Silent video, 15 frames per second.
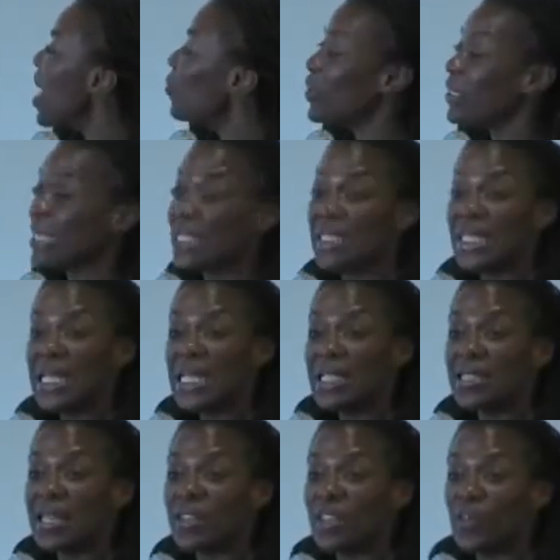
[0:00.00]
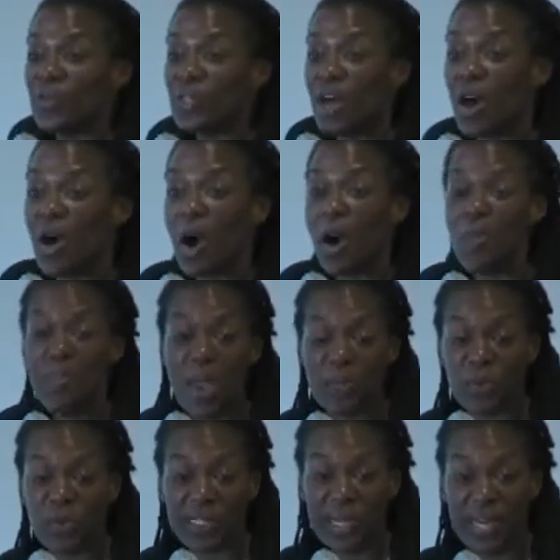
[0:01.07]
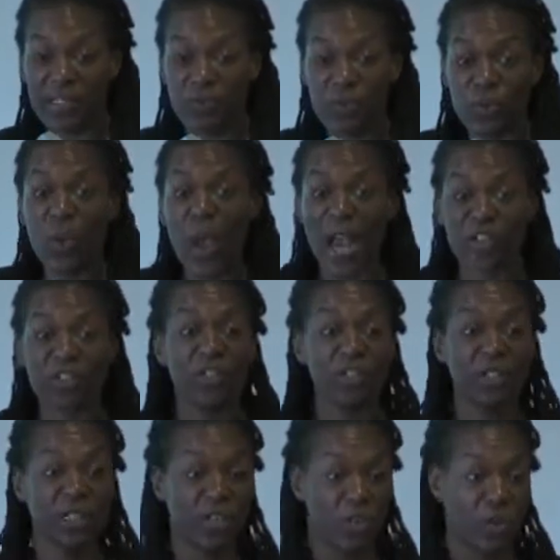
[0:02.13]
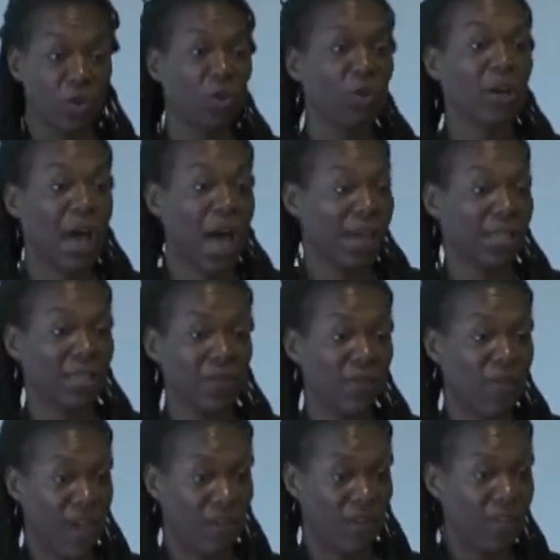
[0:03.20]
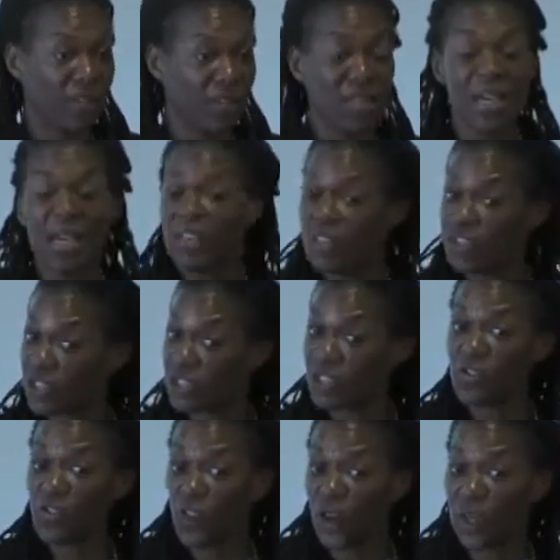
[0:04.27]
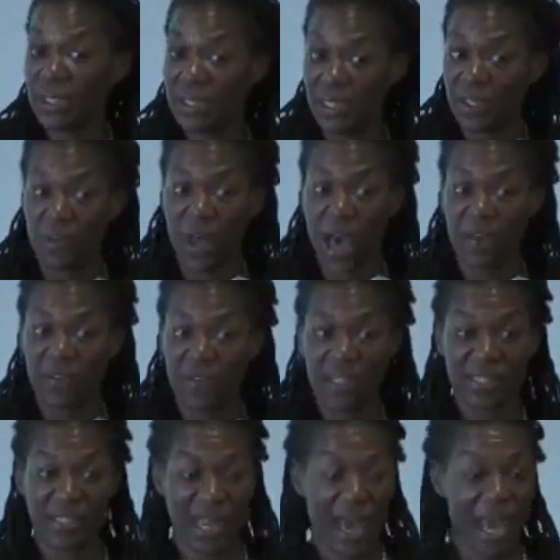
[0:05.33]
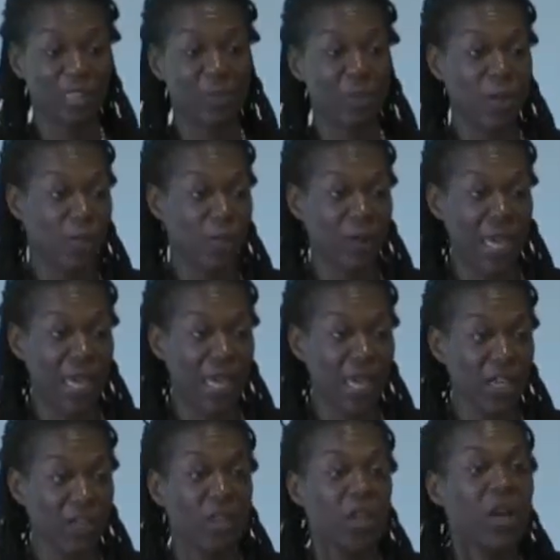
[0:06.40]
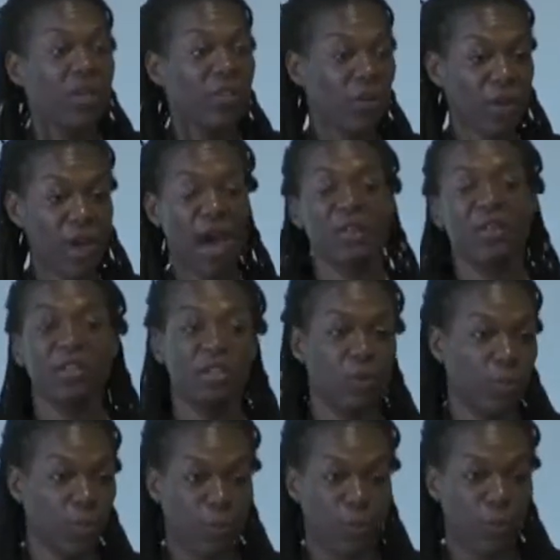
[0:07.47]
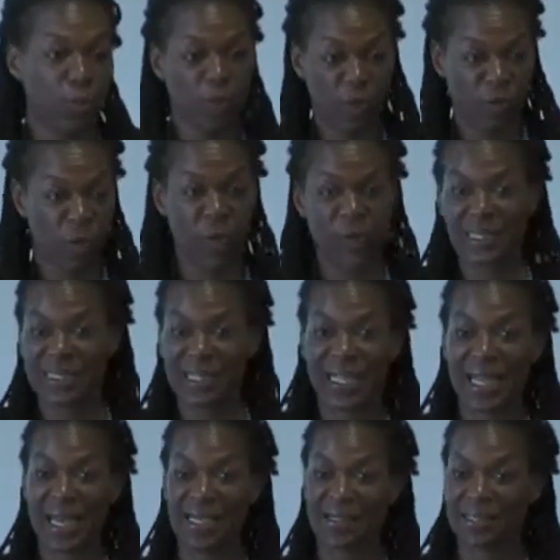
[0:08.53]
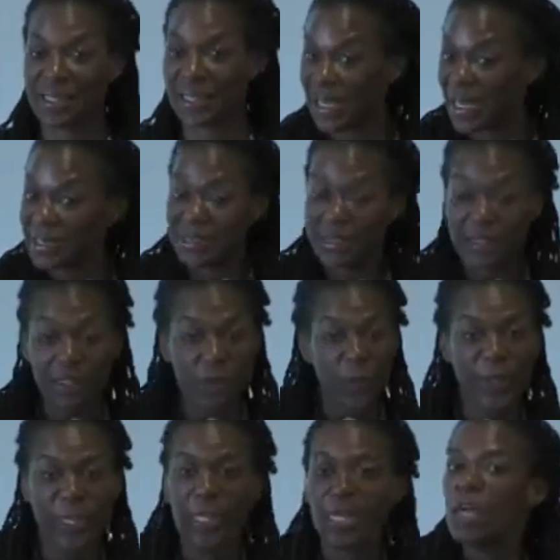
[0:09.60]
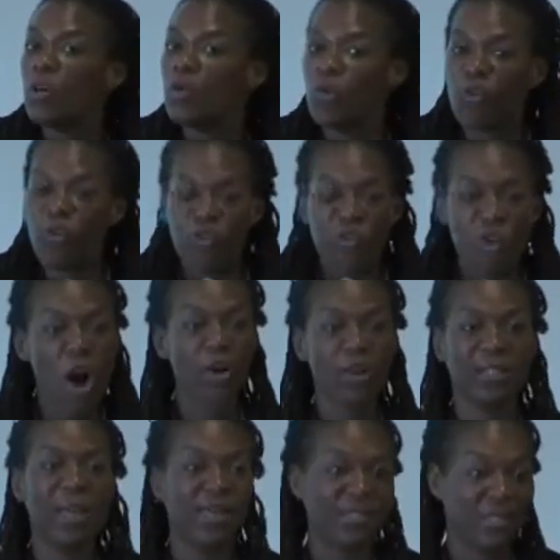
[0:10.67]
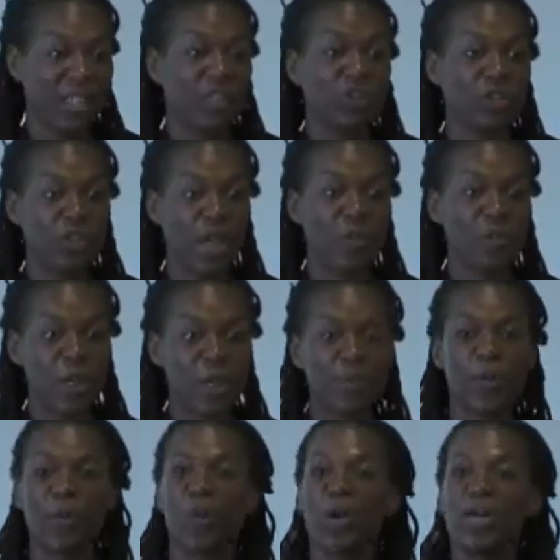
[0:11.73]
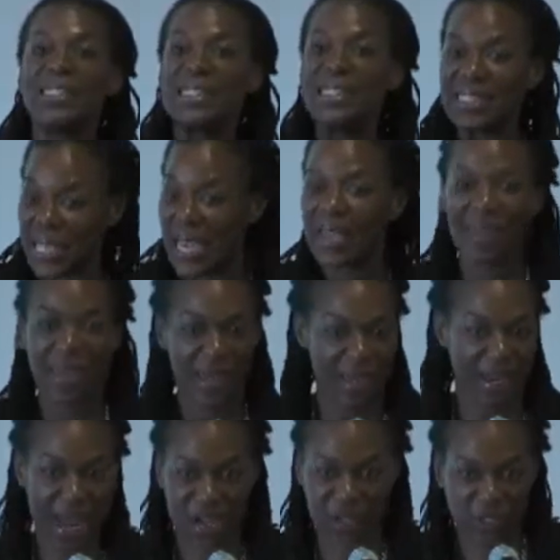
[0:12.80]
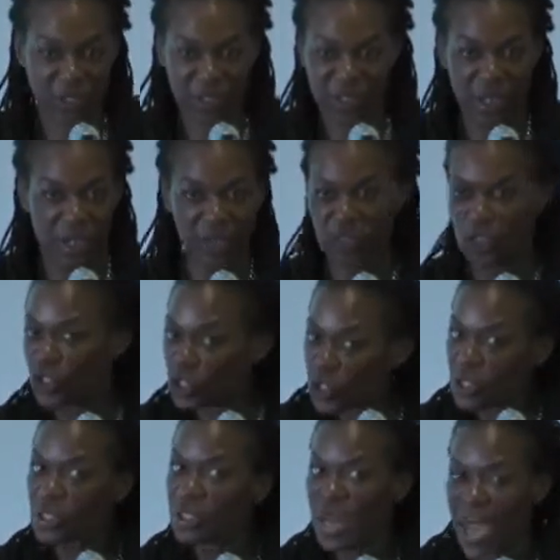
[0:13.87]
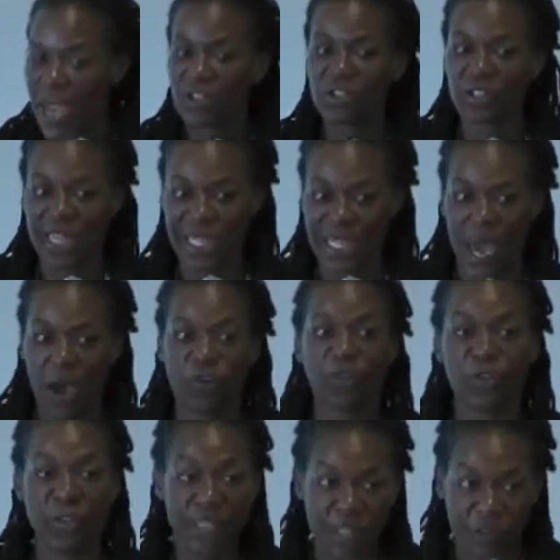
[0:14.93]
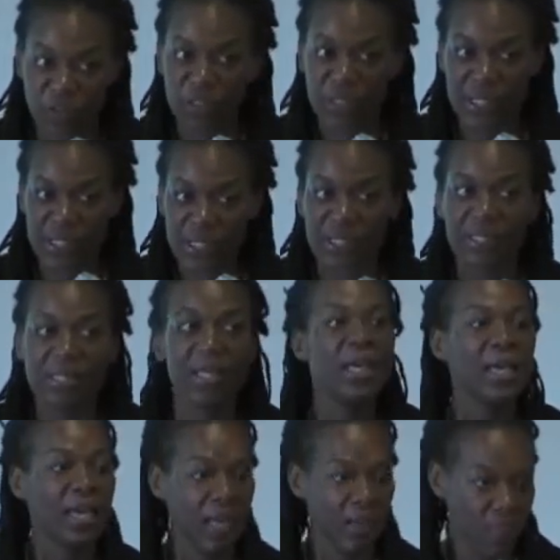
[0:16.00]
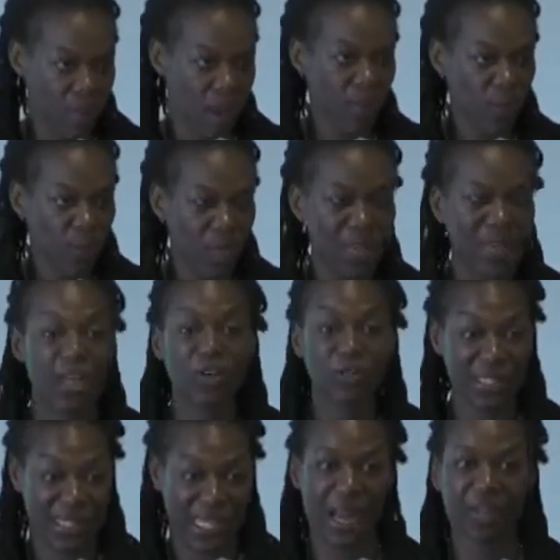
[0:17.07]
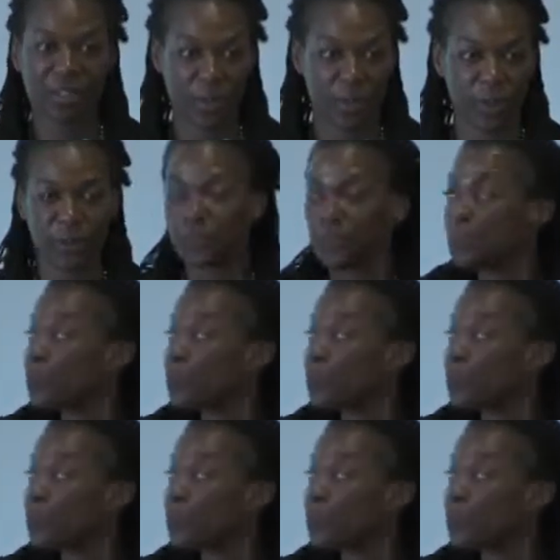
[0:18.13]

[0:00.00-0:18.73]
and what they did is that there was a, a, memory test. When you actually look at neurocognitive evidence, there's actually very little evidence that as people age, their cognitive performance declines. It declines a little bit, far less than, it, than people say that it actually does. It shouldn't actually account for differences in memory that are detectable.